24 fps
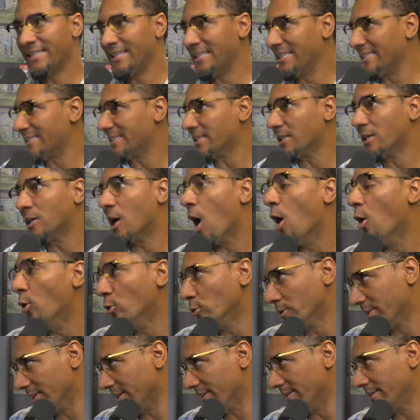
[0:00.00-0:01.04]
is
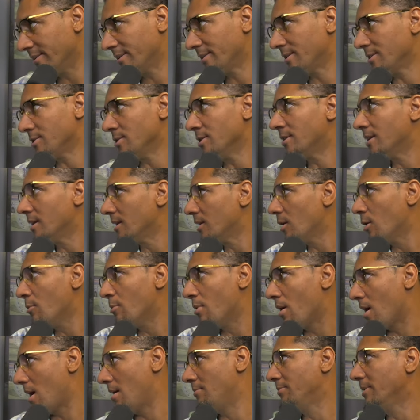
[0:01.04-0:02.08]
golden you can go
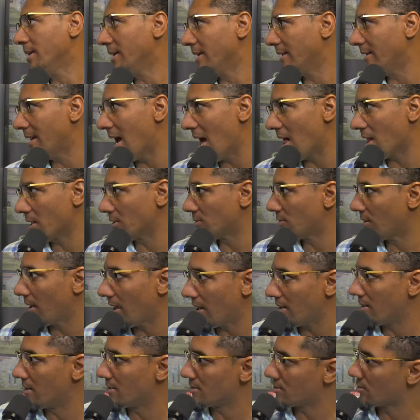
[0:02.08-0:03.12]
borrow a million dollars with
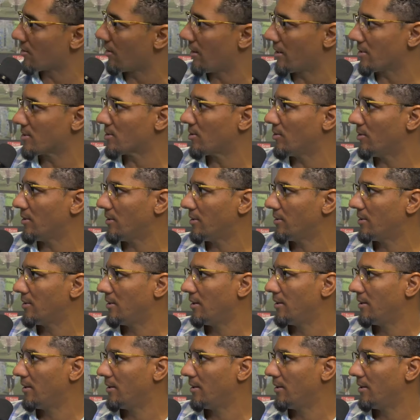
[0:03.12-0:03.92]
800 credit score